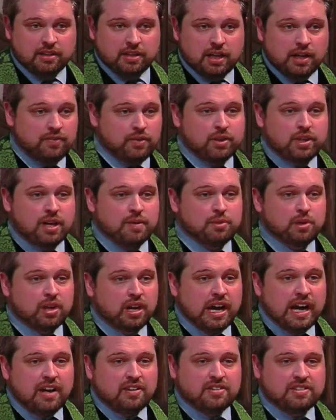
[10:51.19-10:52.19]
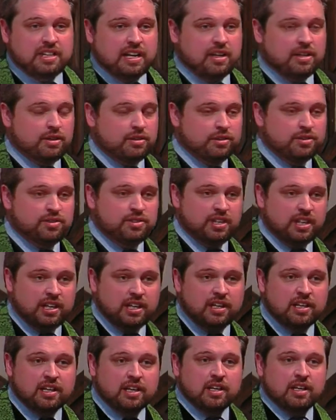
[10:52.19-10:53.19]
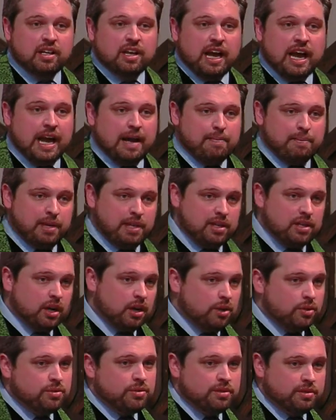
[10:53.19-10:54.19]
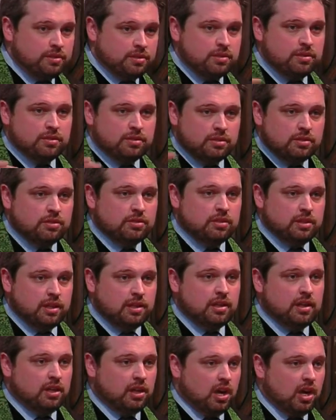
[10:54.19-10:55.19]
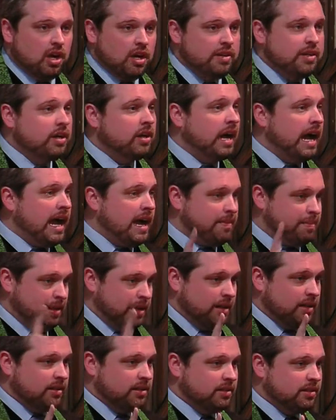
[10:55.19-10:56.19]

If you come to our house now, you'll see happy ghosts in the lawn. They're happy.